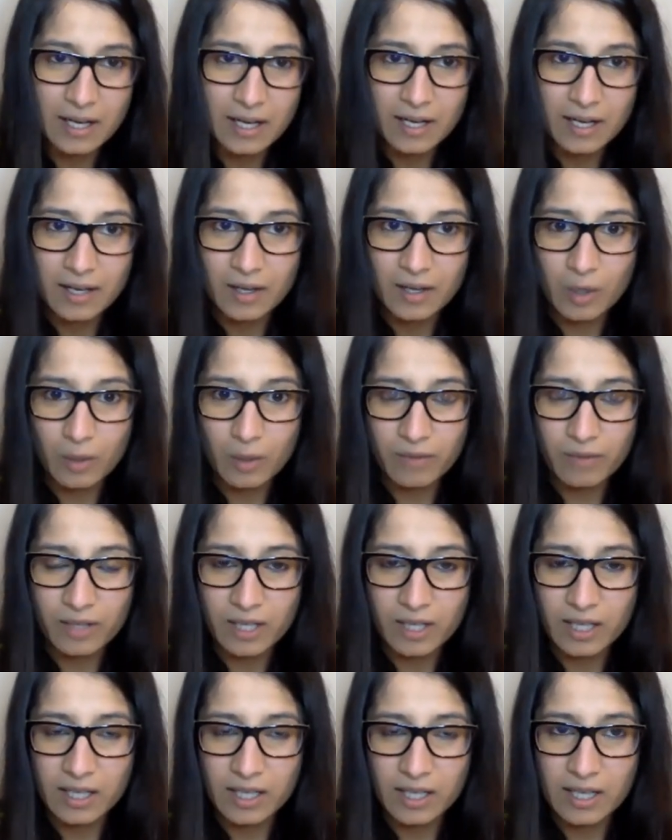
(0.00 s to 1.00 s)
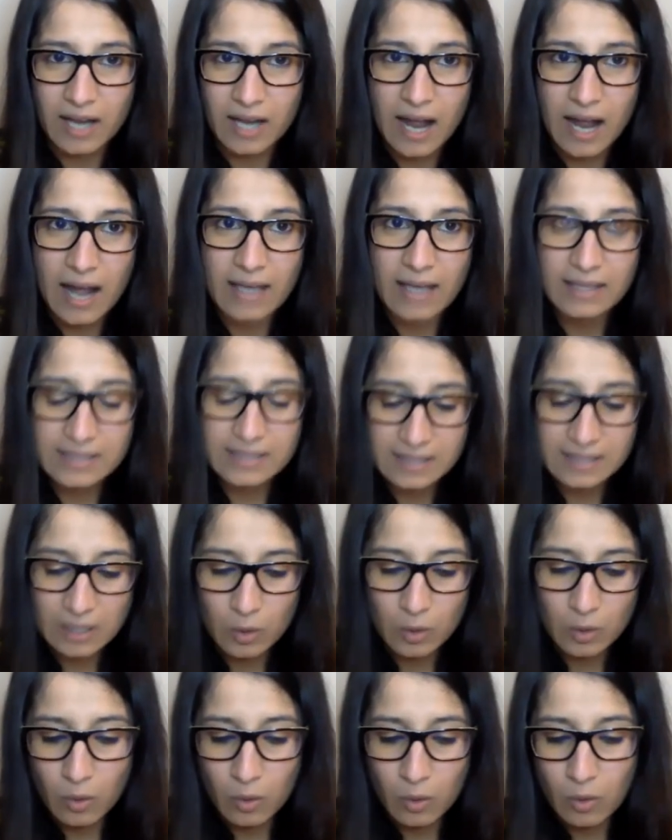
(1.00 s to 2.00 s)
I've heard IT
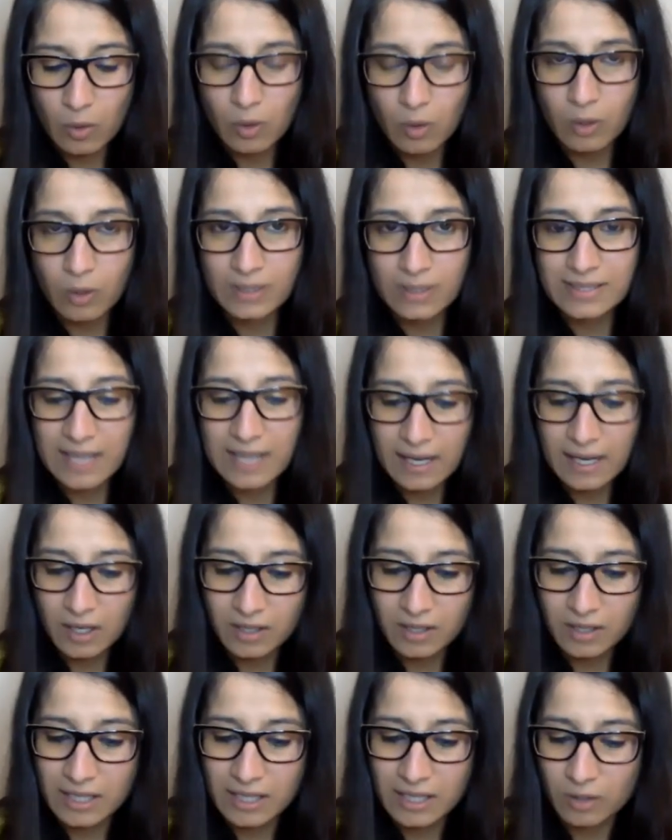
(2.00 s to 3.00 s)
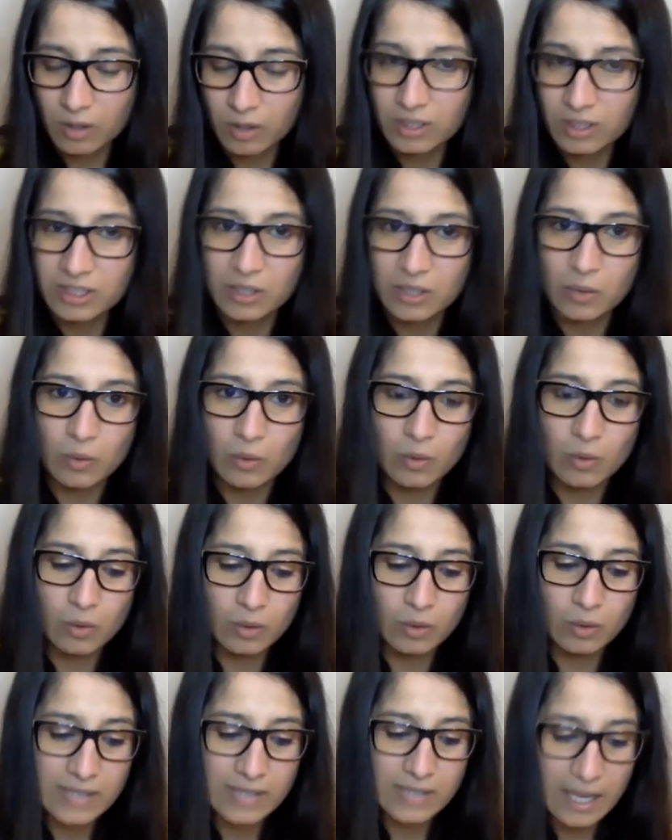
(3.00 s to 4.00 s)
law, technology
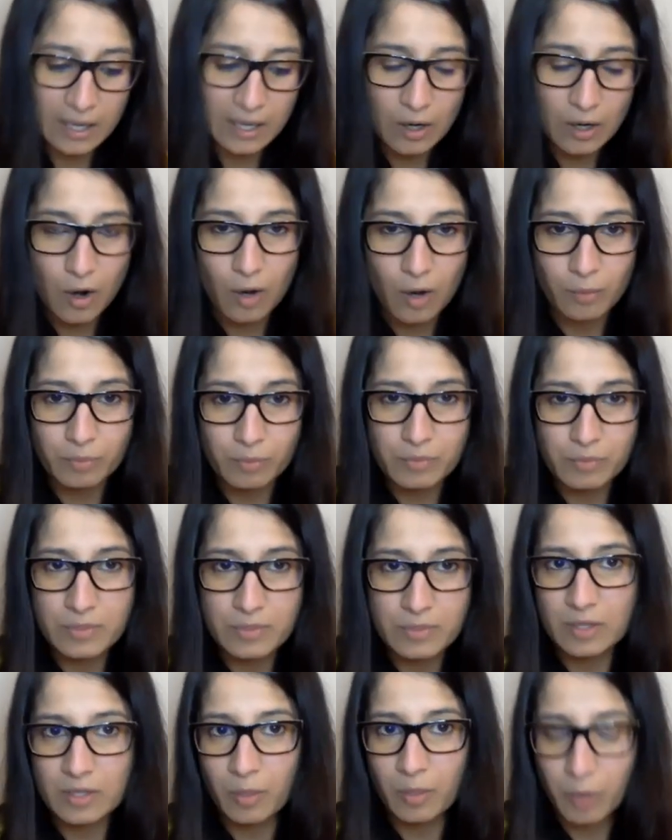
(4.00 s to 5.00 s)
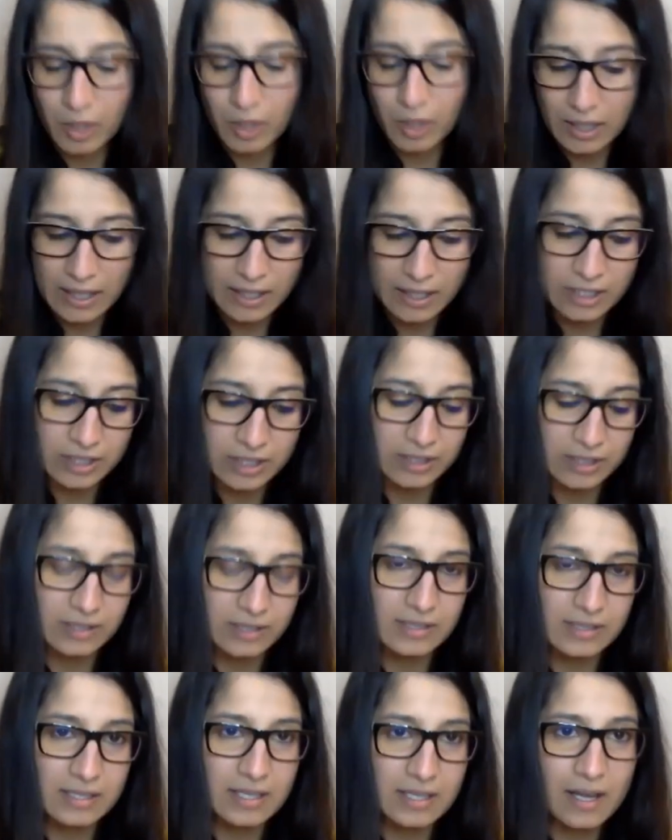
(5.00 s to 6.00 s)
law, telecoms,
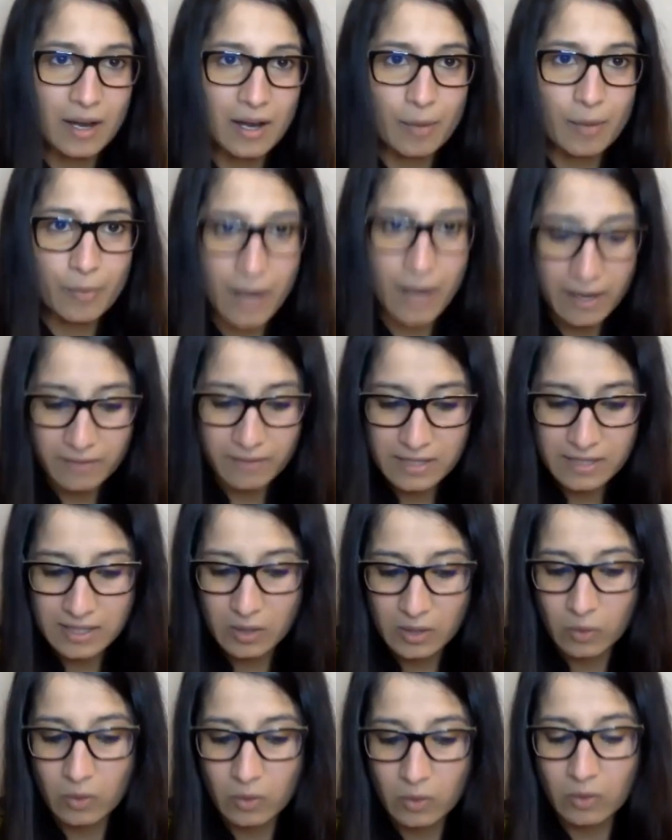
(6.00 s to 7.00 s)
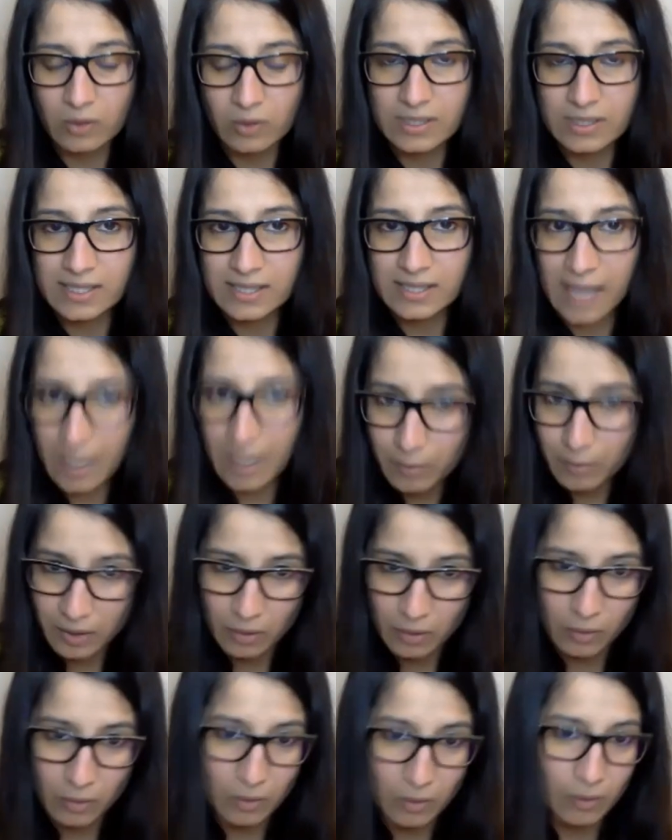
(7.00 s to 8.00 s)
communications, privacy law,
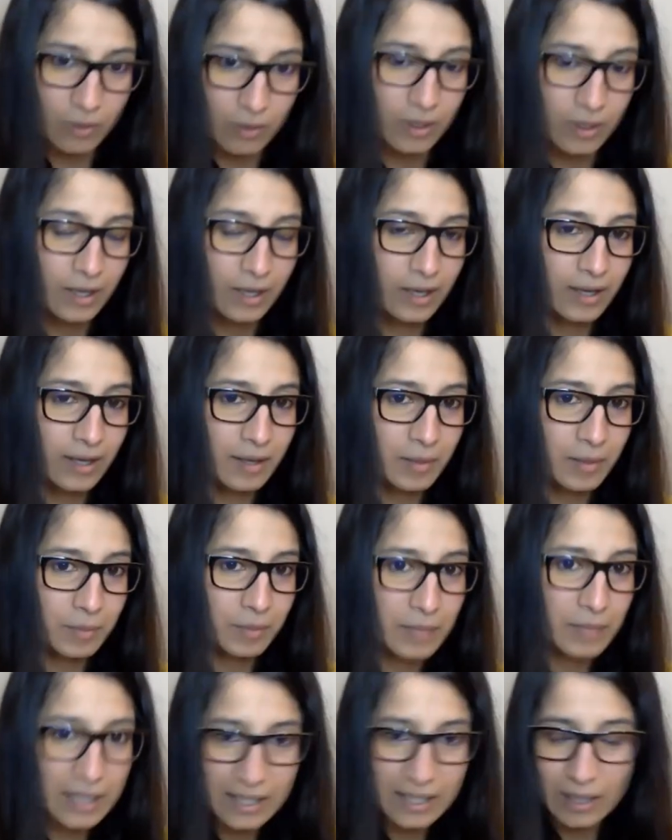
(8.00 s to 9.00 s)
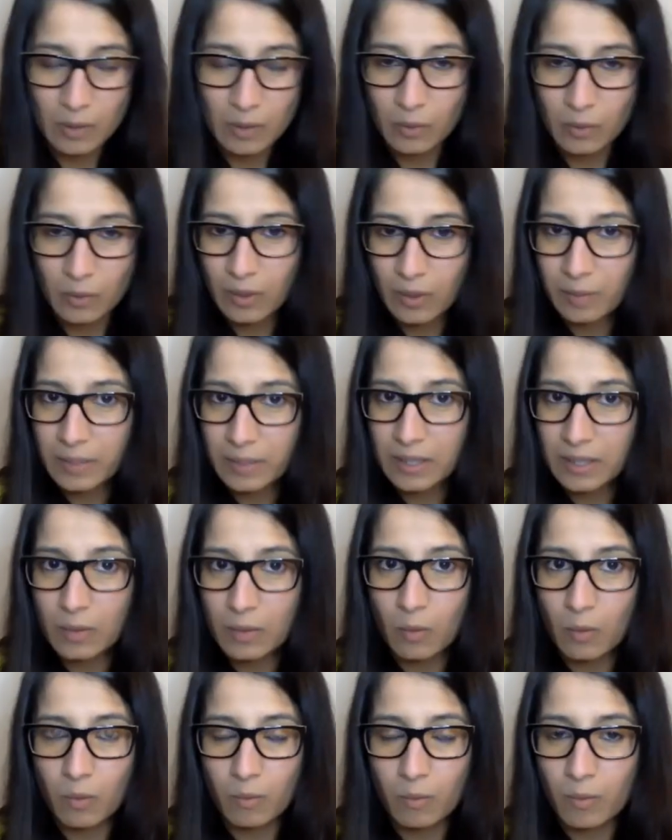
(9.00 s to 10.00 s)
cyber law, media law. I
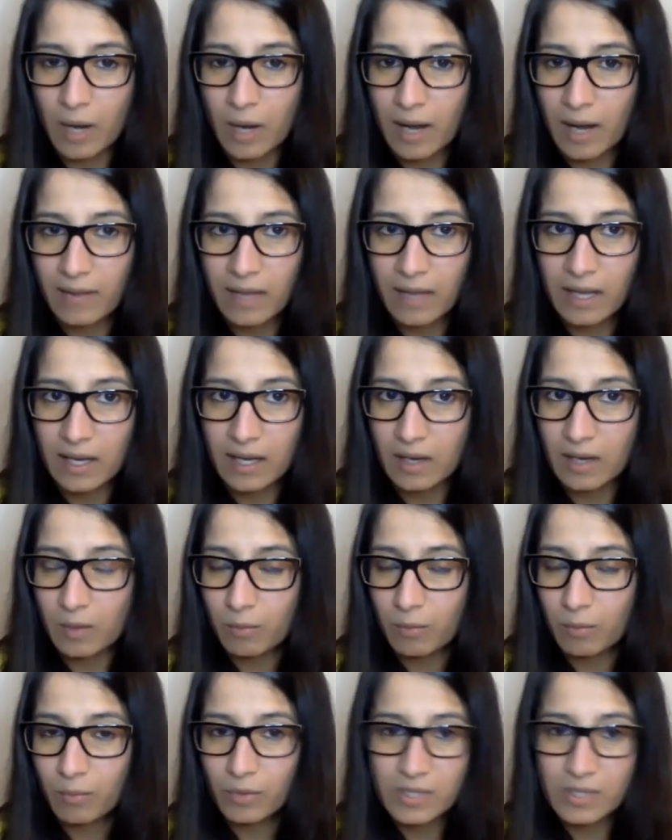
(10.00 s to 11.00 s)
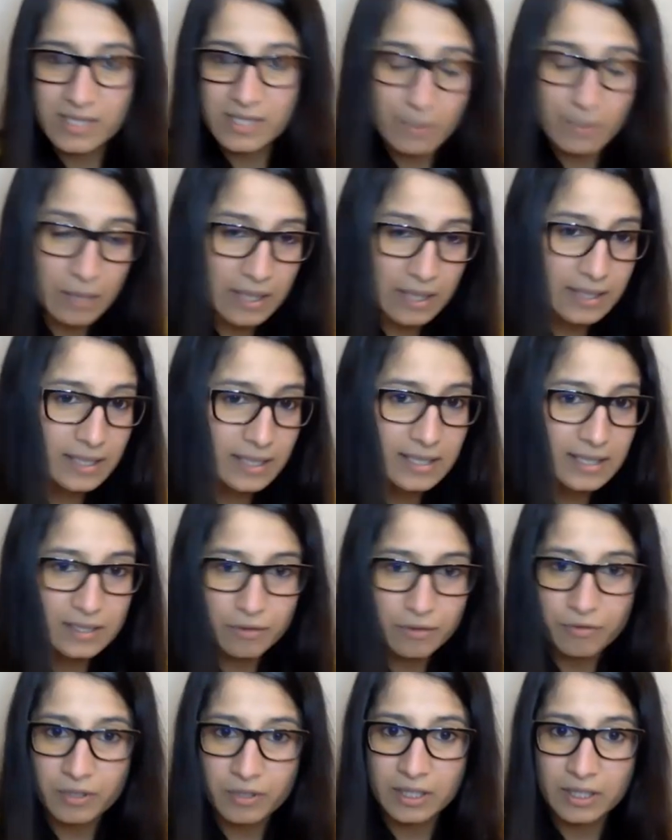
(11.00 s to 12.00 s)
mean, are they similar,
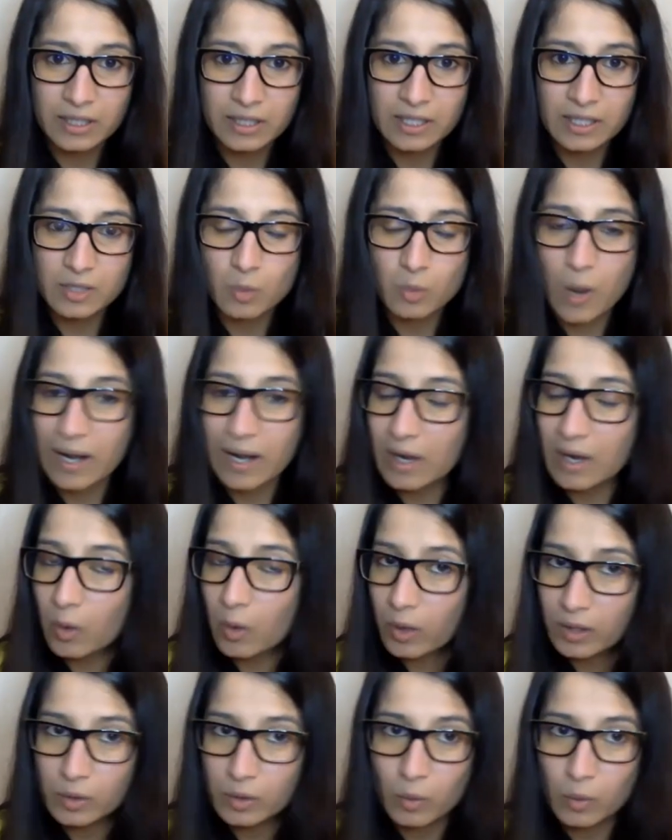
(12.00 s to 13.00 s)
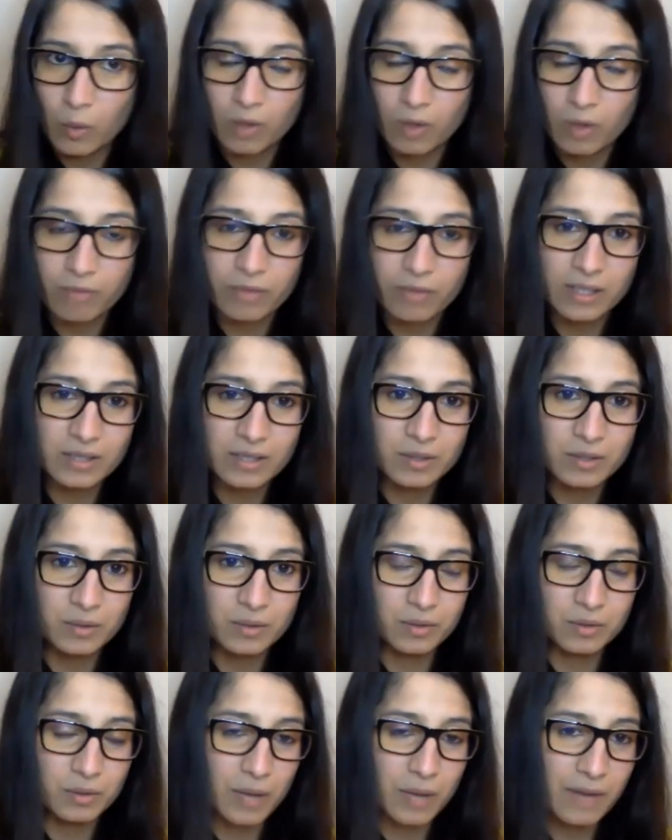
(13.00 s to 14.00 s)
different? Does one lawyer do all of it? Do
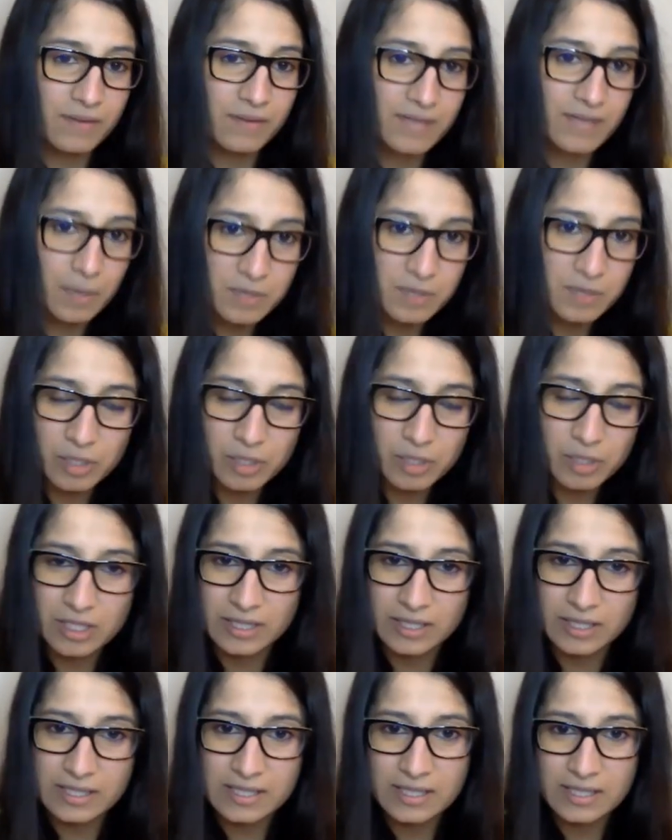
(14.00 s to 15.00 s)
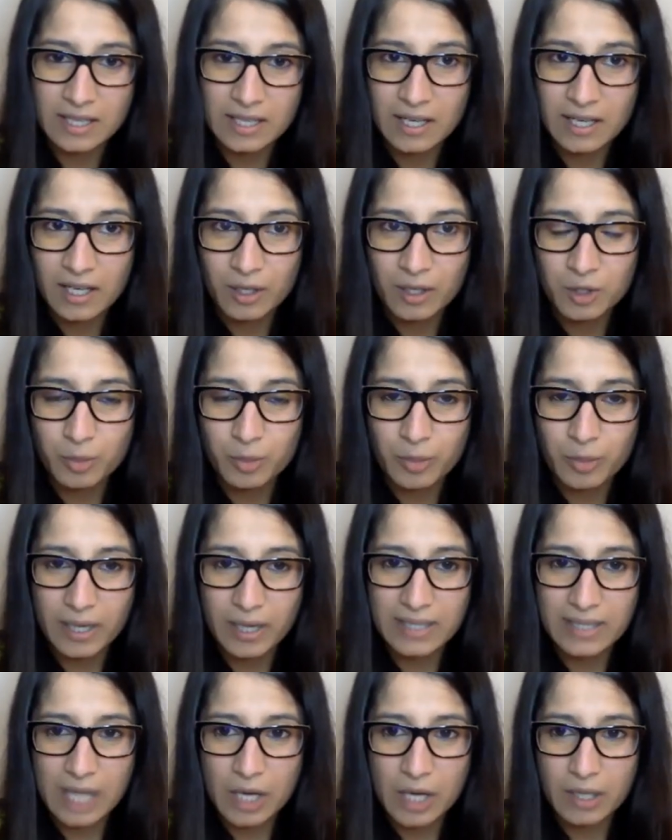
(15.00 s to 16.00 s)
you have subspecialists? You
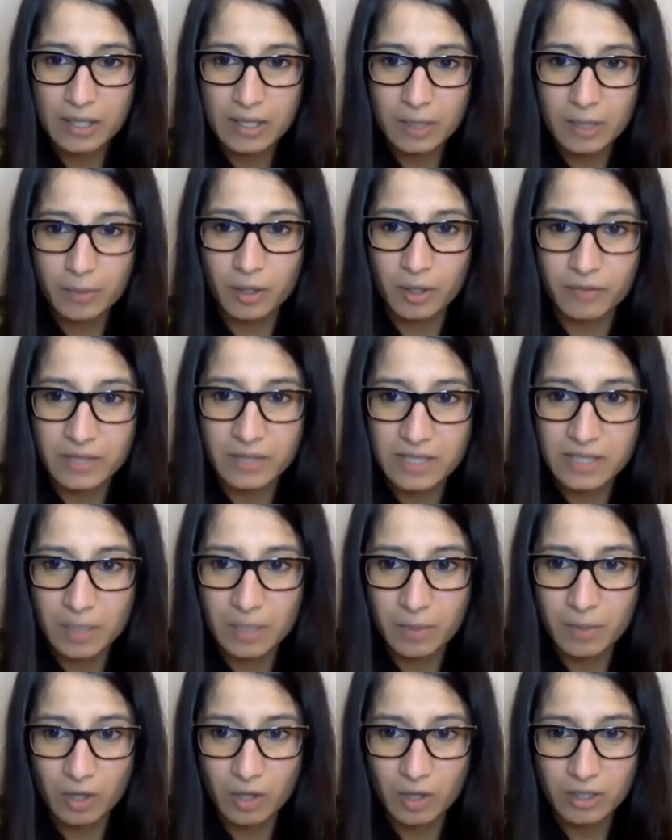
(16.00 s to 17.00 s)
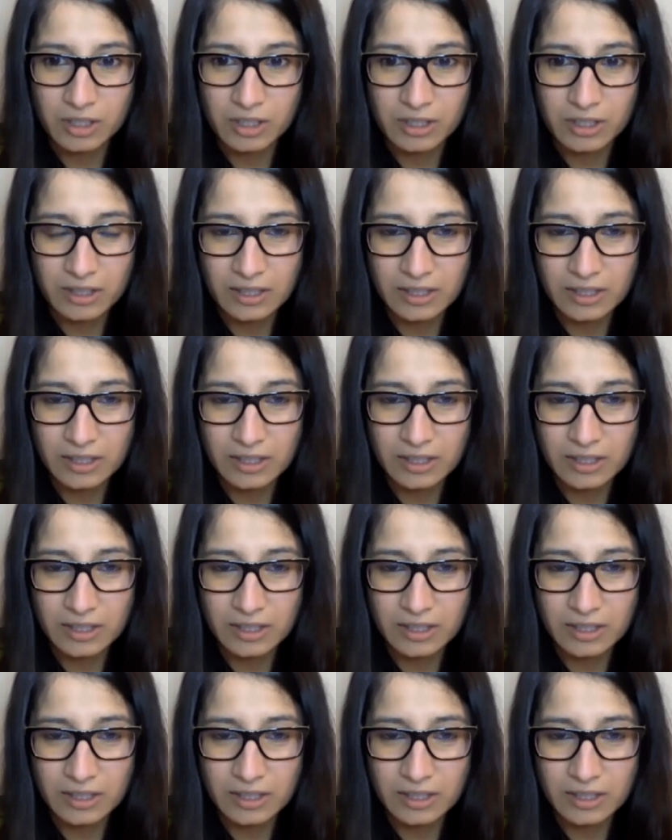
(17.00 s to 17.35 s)
break down a little bit of the terminology.